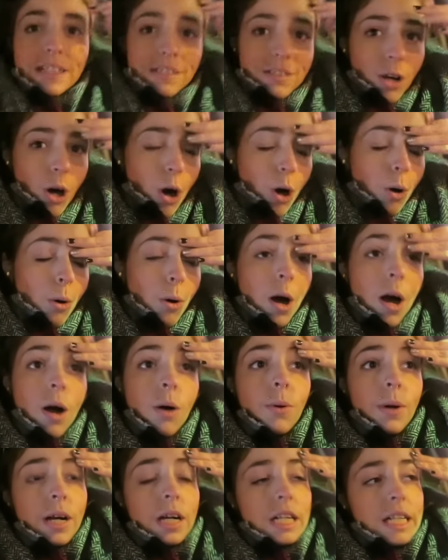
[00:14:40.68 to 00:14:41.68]
So
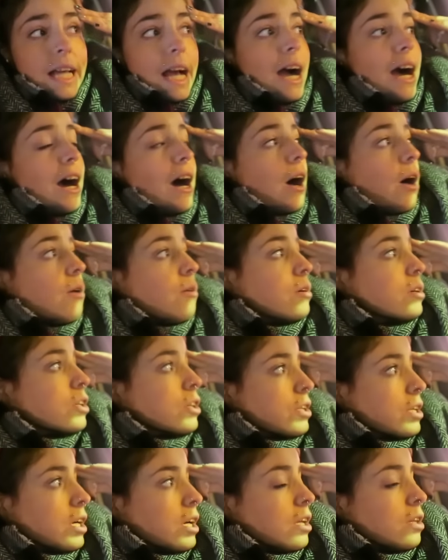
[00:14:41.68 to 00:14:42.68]
we're now
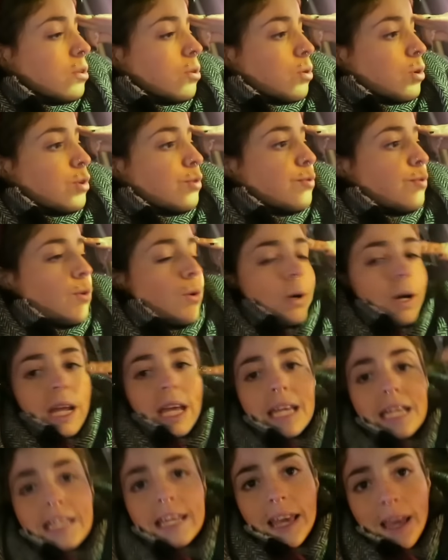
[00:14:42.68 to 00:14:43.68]
gonna look for
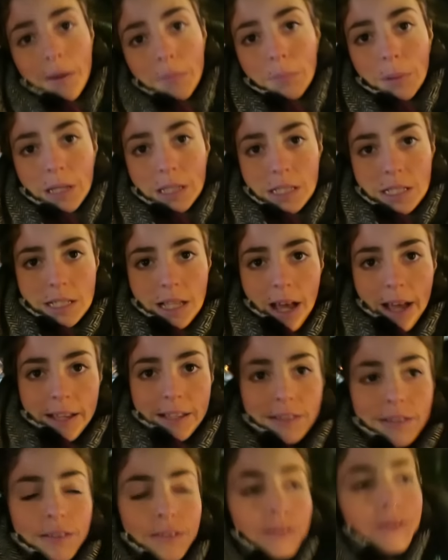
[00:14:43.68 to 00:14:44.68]
a camping
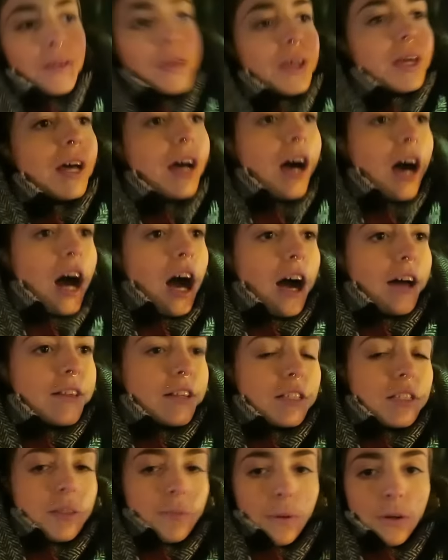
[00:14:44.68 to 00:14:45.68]
site. Uh,
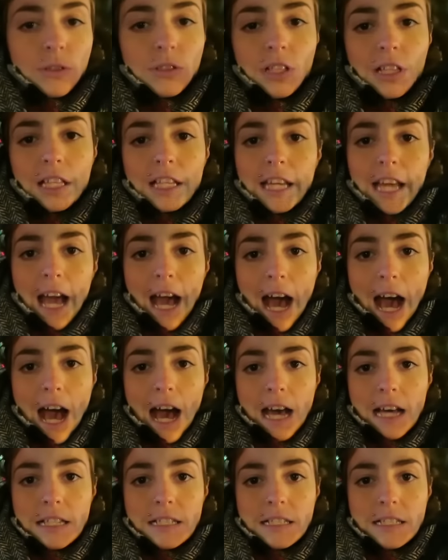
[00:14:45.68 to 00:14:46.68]
that supposedly
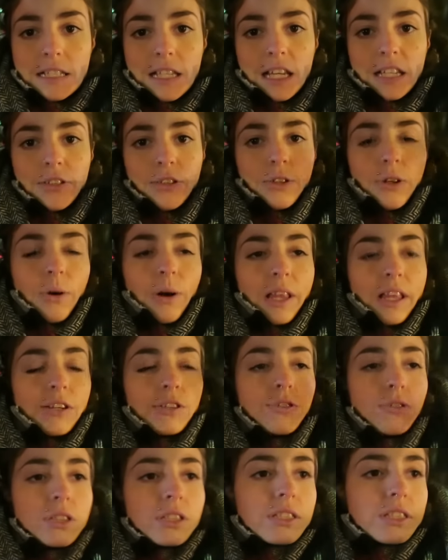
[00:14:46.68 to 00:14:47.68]
has, you know,
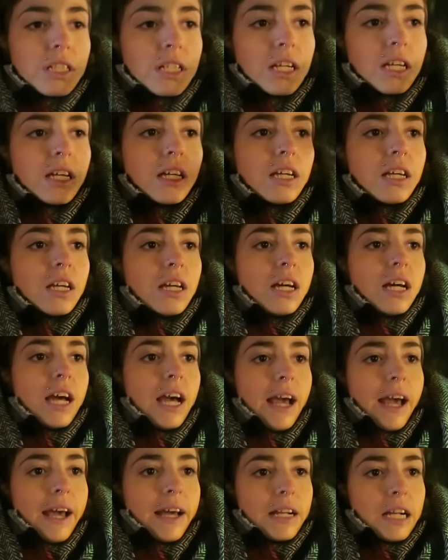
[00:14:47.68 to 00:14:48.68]
electricity
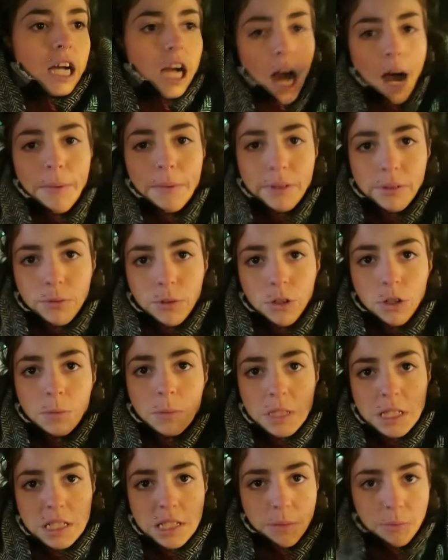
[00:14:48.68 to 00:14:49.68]
and a common room
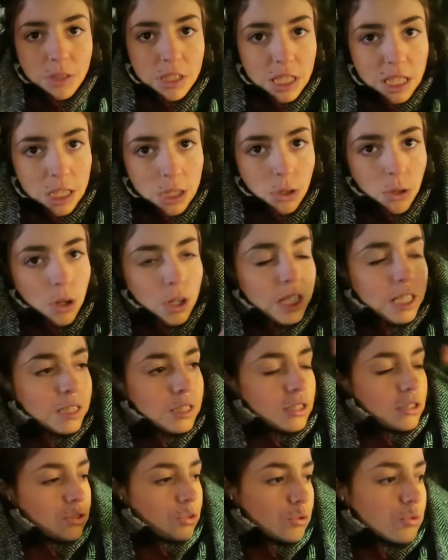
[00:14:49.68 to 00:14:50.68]
and somewhere to cook
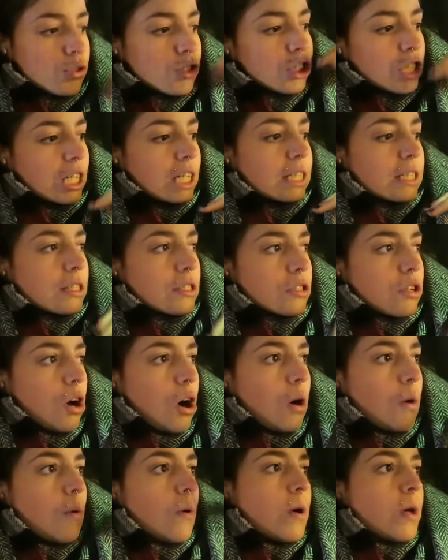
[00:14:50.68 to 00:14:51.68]
and do shit.
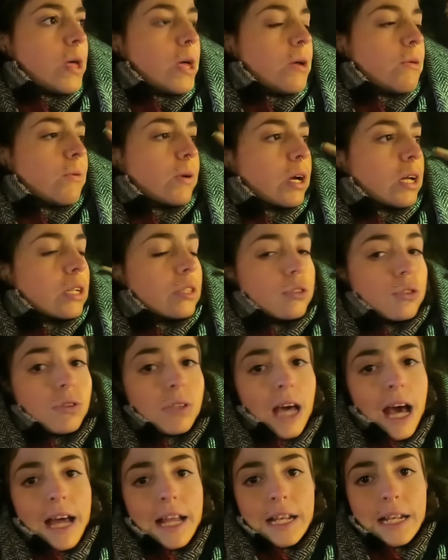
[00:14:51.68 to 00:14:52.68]
So we're gonna do
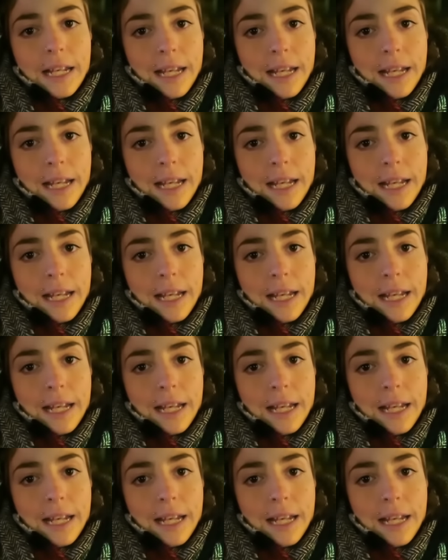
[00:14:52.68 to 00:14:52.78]
that